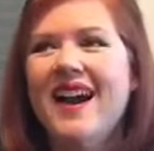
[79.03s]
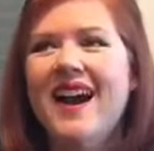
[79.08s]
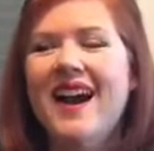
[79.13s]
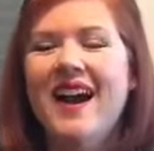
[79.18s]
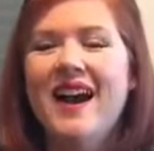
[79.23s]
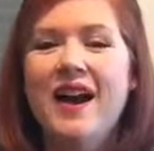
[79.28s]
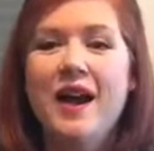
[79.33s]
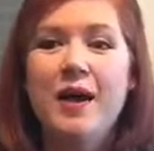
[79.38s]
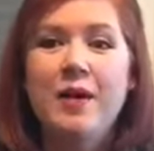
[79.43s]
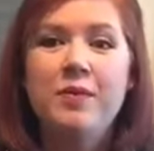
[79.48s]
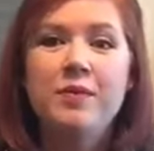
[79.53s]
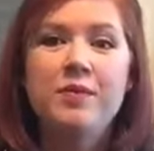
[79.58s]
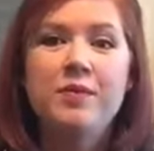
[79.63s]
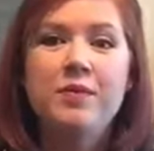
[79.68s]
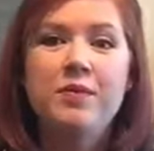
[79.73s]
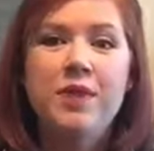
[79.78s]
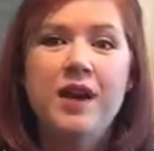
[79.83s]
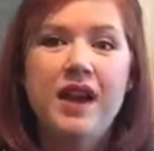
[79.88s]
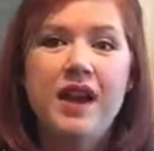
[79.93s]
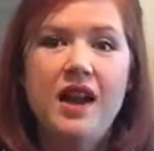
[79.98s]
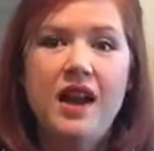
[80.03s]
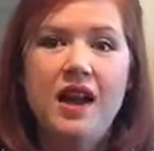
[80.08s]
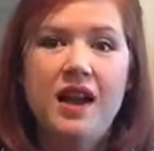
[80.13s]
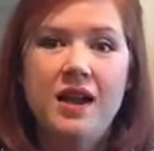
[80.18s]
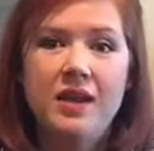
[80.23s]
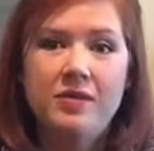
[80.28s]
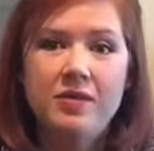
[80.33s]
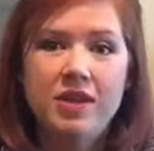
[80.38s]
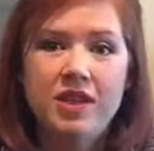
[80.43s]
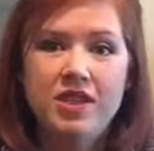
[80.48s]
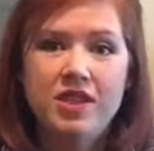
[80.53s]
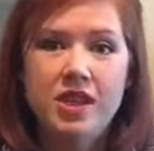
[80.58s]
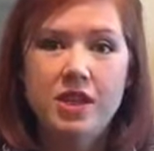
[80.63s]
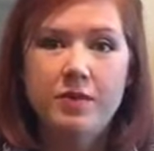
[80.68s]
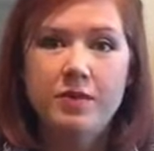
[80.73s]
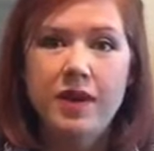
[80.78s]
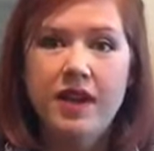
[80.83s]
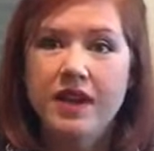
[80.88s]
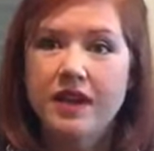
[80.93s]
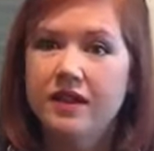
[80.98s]
But I'm going to
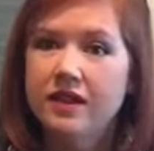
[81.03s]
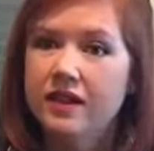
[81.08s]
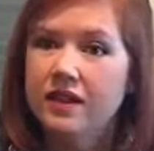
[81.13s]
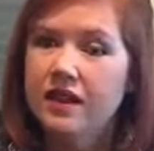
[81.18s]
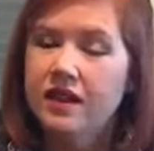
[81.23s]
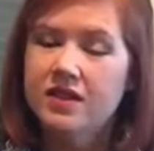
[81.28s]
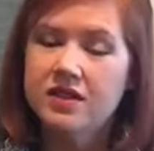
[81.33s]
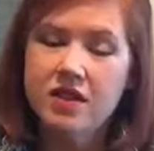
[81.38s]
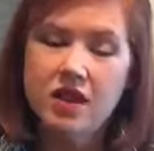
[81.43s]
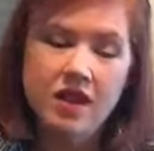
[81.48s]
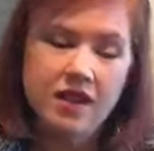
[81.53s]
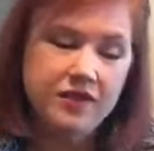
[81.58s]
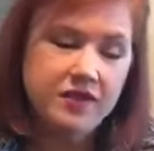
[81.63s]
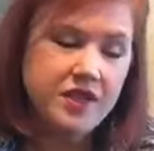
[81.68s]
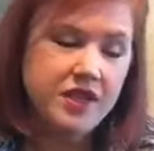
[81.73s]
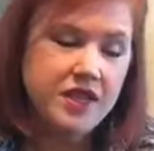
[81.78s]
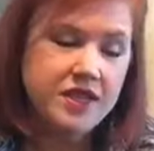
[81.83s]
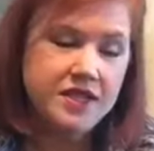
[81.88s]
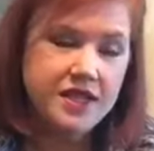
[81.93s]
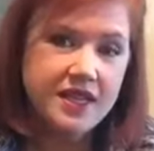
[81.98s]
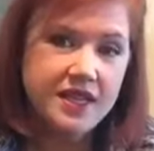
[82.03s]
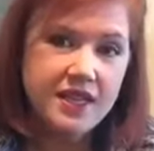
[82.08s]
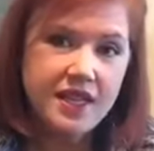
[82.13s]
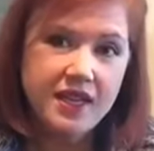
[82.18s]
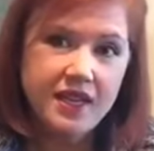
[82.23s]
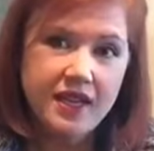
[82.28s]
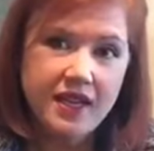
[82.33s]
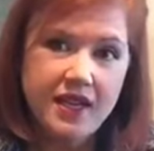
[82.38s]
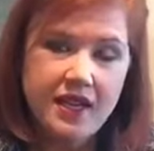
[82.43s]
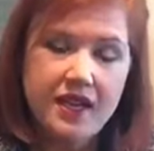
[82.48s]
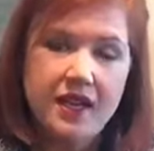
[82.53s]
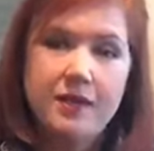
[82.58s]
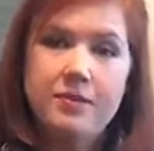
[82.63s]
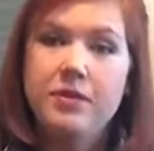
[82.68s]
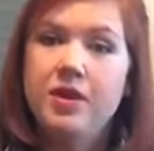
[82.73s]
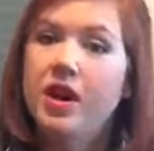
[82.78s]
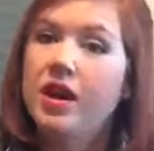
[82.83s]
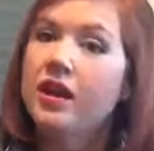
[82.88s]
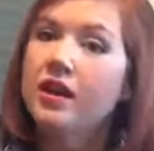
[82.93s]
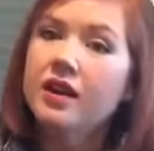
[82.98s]
check back as often as I can. I'm
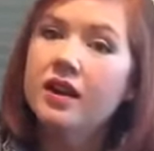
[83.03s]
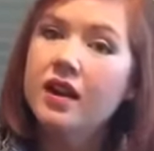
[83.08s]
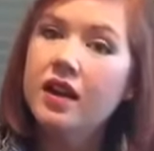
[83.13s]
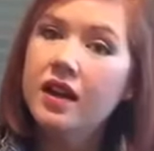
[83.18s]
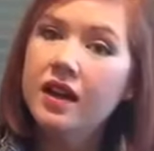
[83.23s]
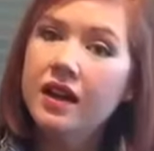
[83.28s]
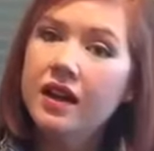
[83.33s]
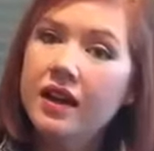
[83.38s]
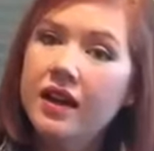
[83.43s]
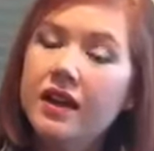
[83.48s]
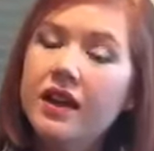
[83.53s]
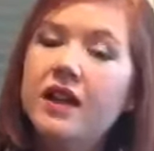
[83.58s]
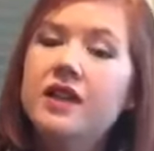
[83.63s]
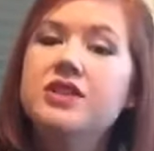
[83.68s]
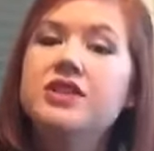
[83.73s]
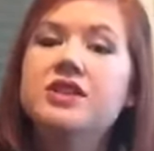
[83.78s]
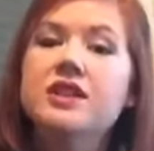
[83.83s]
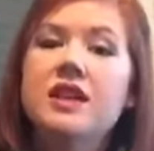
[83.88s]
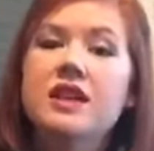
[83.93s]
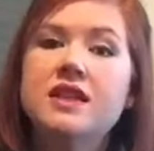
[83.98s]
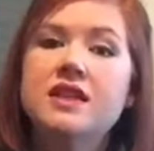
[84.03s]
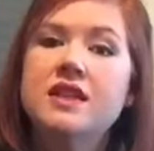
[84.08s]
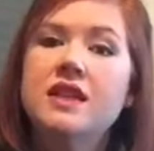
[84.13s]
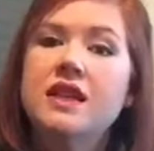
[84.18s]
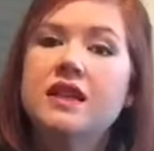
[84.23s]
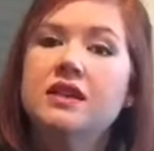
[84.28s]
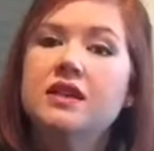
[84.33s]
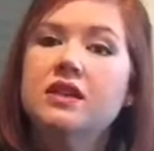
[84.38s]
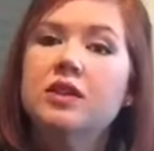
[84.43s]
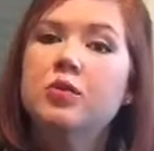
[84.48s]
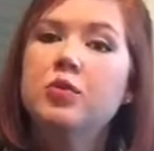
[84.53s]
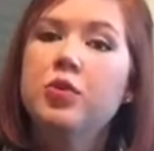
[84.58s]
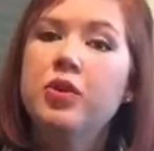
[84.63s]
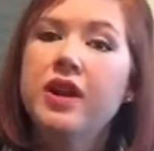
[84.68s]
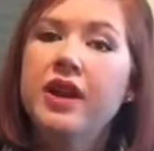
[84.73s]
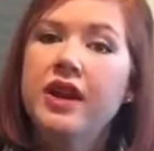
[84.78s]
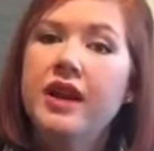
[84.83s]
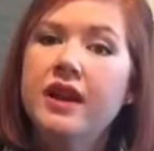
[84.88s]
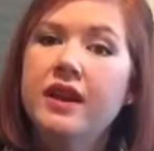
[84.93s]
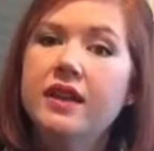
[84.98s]
not gone. I just had to take a little
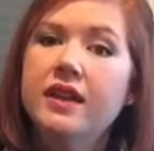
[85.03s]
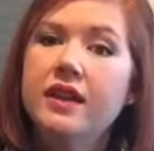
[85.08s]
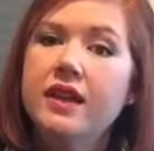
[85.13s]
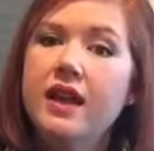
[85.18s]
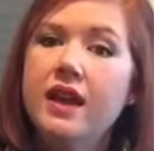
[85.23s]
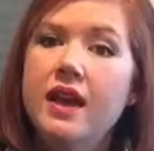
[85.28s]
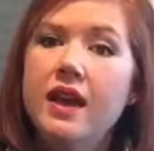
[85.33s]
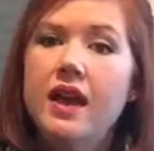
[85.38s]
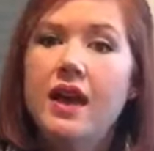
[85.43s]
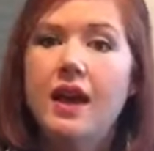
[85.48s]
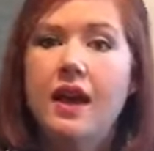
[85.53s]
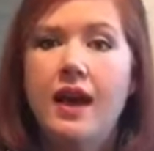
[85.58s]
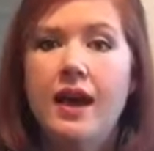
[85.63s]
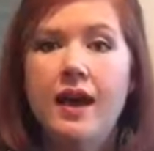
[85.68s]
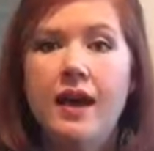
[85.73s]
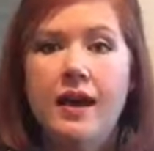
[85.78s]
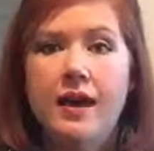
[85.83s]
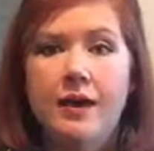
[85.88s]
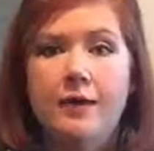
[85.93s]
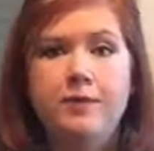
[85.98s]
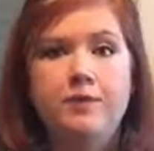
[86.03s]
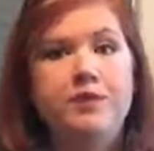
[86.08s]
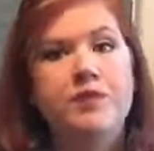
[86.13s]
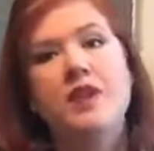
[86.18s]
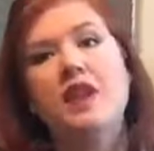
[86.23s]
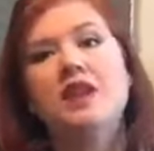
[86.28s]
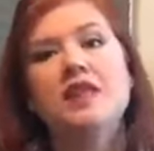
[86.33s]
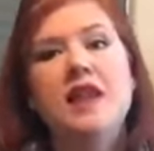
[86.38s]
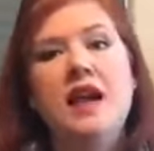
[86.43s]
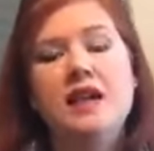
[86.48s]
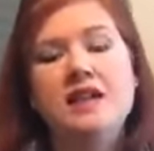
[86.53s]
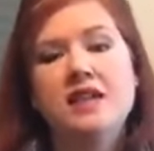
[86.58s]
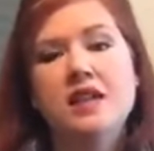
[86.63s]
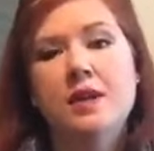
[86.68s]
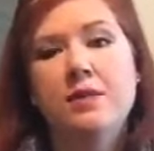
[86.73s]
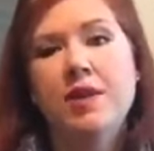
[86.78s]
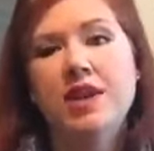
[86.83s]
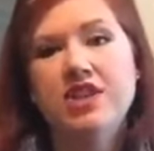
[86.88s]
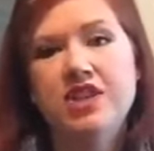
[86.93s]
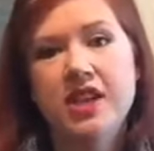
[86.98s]
break. Last
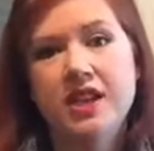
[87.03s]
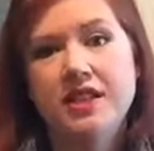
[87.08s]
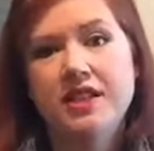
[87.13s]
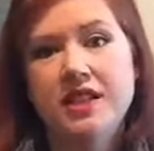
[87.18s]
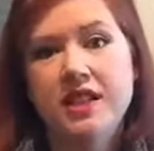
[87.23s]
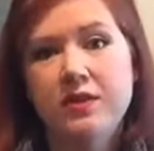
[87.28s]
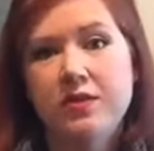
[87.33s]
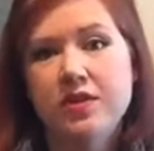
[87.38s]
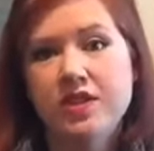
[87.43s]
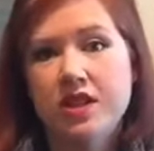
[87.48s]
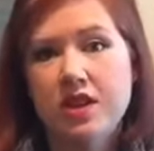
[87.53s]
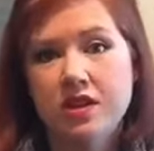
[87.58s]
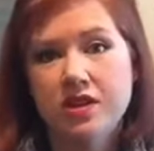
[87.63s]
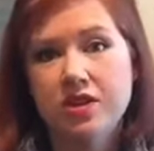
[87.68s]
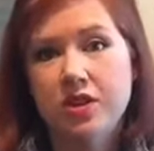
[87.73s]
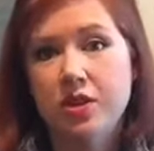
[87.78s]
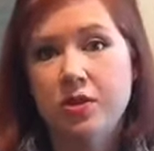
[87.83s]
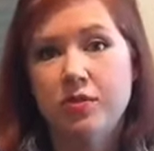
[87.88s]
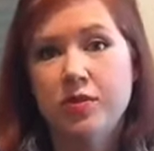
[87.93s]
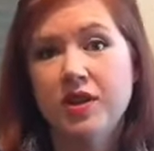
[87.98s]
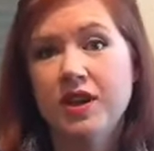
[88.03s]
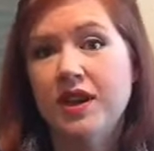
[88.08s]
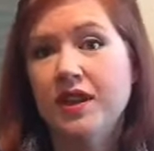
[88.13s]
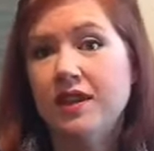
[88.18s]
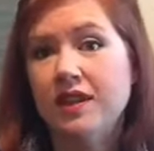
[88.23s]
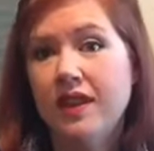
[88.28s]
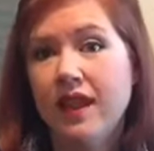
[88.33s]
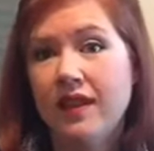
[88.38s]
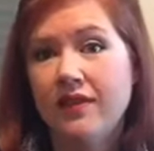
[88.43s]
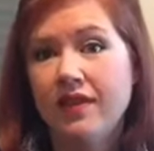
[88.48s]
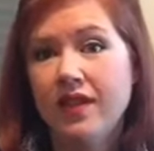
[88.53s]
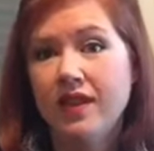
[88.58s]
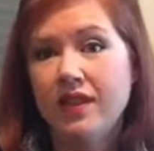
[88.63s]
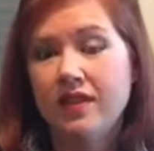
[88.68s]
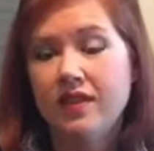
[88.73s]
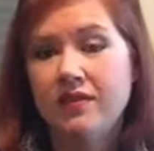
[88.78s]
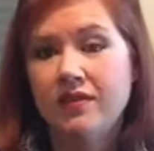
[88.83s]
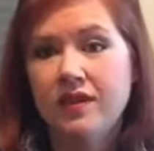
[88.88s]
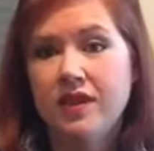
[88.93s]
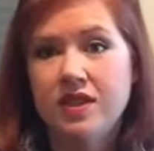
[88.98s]
time I checked in was October
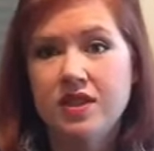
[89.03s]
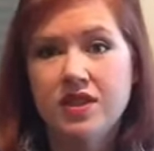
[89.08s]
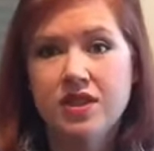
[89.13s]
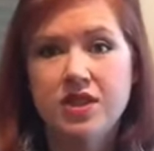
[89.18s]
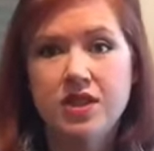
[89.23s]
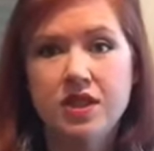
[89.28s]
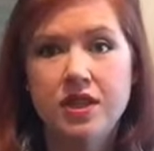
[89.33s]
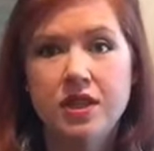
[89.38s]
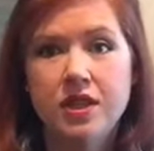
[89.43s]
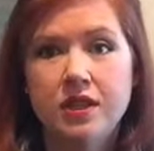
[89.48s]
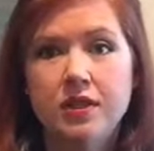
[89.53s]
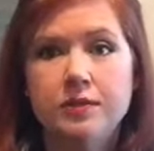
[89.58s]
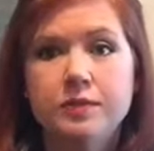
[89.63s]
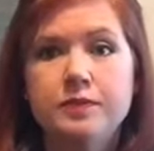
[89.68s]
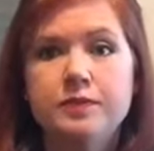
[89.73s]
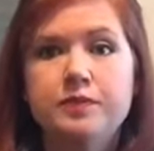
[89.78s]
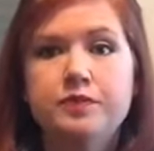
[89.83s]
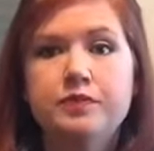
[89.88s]
11th of this year.